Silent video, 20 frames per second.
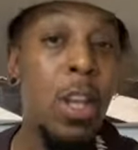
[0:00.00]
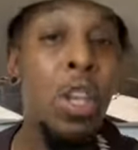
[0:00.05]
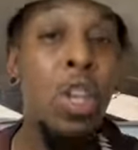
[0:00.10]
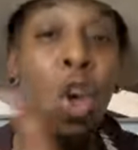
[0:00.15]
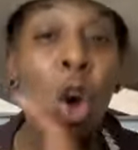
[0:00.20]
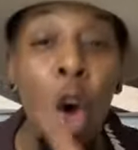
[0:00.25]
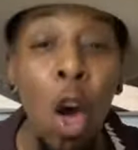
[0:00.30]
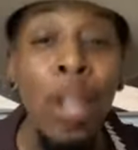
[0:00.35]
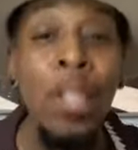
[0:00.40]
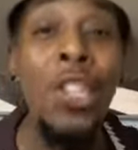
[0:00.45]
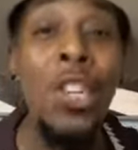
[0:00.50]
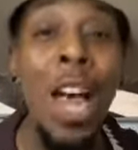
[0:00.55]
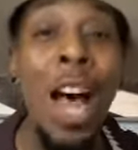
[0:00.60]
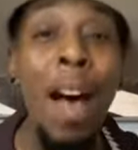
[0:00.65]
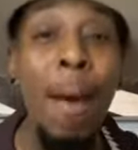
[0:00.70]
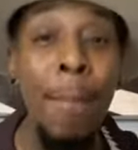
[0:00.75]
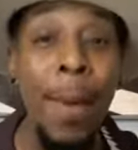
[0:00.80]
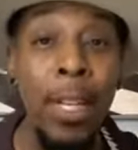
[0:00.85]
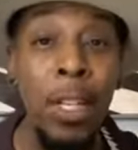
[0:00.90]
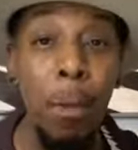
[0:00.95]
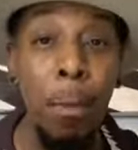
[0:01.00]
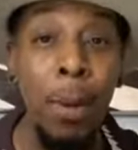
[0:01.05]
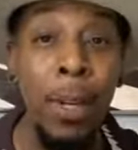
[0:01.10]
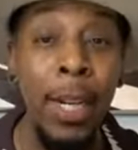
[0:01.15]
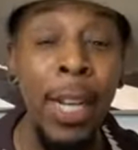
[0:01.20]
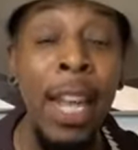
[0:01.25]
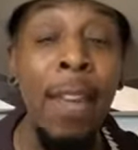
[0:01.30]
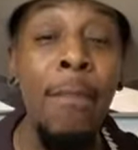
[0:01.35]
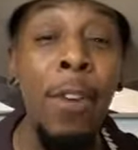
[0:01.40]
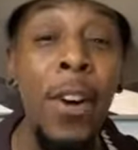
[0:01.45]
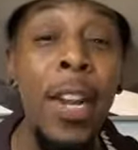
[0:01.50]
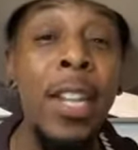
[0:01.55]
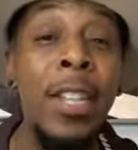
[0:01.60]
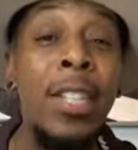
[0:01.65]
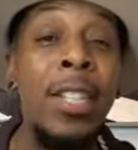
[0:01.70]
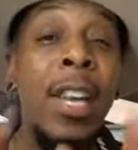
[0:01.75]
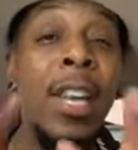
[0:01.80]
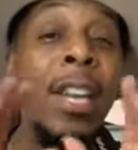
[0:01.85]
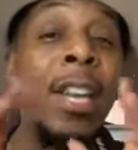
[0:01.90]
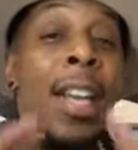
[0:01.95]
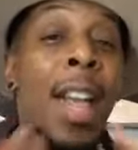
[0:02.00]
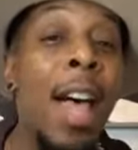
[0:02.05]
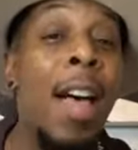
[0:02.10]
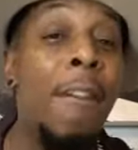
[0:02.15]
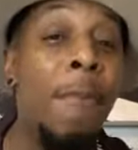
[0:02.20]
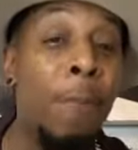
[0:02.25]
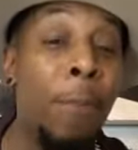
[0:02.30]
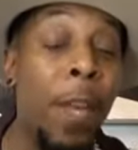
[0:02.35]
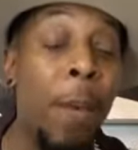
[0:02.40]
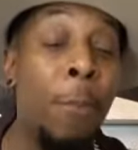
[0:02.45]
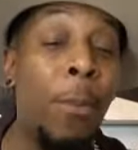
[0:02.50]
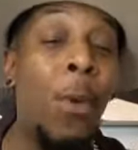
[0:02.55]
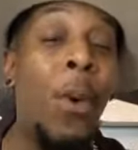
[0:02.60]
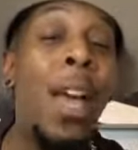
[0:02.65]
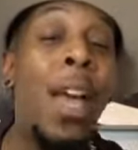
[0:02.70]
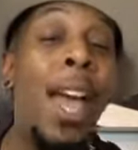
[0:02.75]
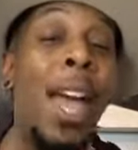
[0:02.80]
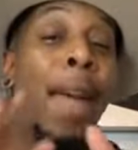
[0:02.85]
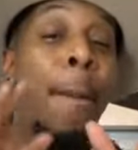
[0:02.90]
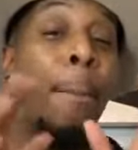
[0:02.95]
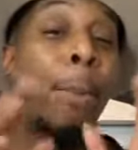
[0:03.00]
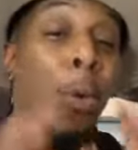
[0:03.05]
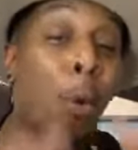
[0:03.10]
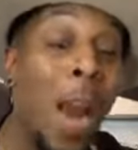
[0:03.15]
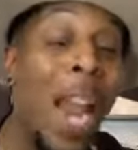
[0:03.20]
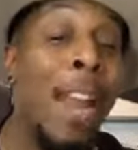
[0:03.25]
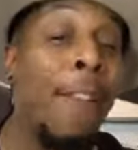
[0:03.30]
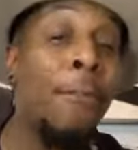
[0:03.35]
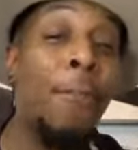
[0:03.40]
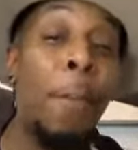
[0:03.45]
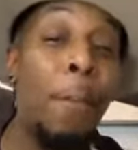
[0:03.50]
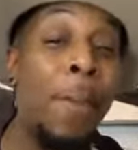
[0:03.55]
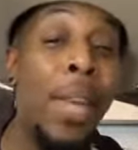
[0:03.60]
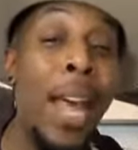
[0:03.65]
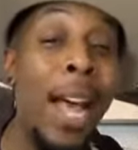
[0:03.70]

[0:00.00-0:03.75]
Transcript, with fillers: Your job as a believer is to love people and pray for